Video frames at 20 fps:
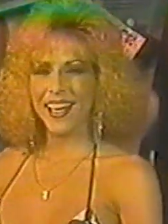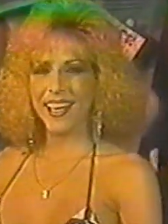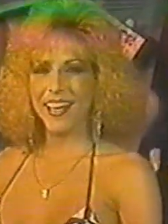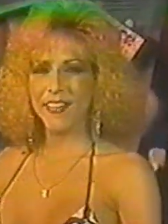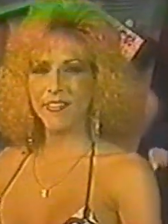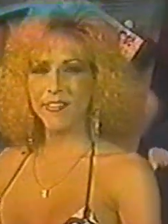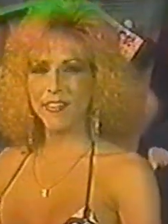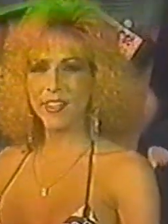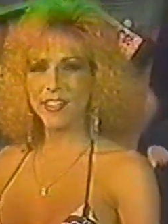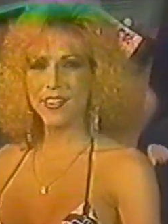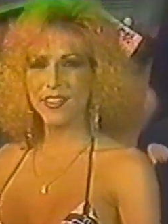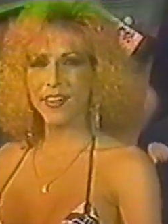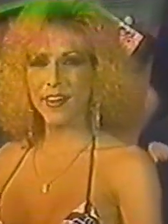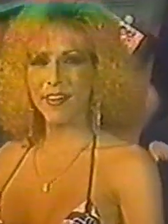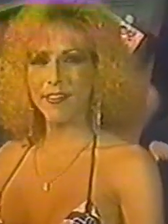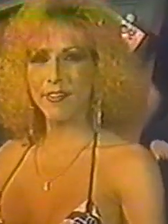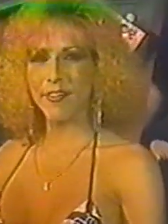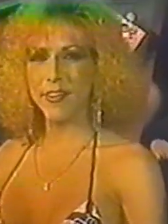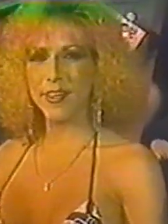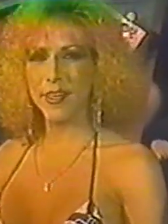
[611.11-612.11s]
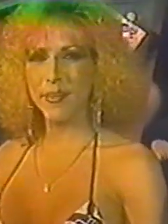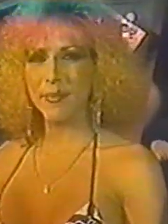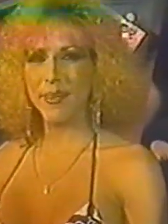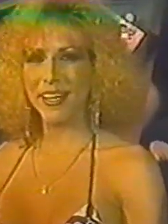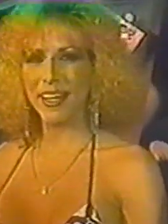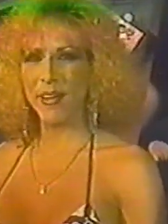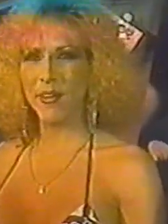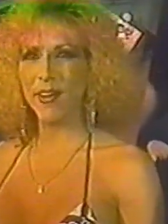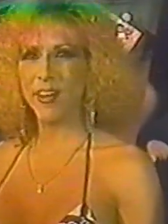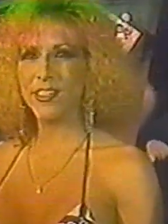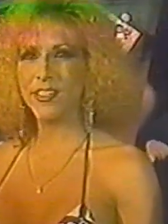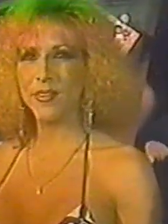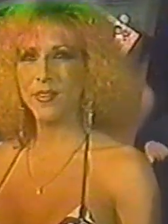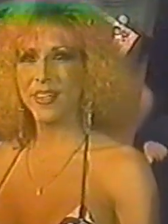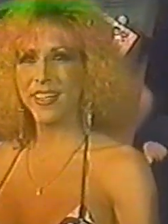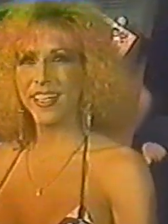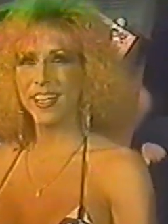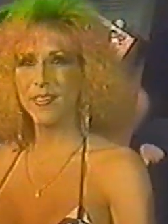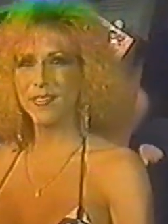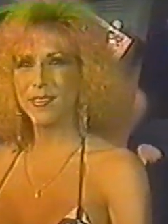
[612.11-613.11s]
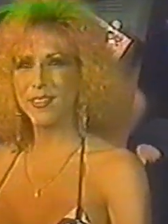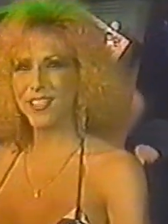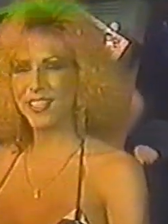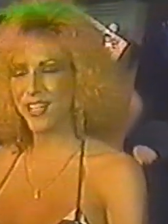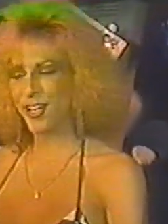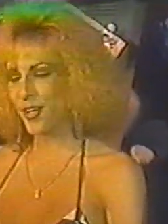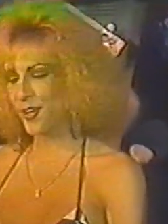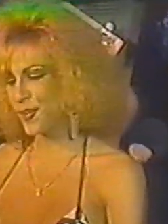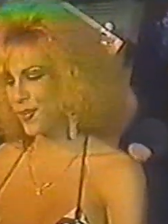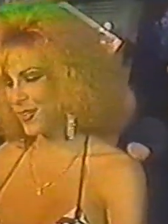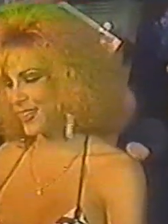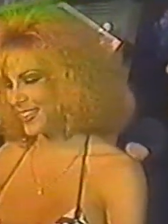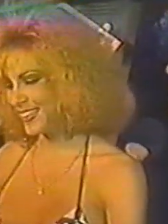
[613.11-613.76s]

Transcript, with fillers: I felt sorry for them, and I also wanted to give them a show.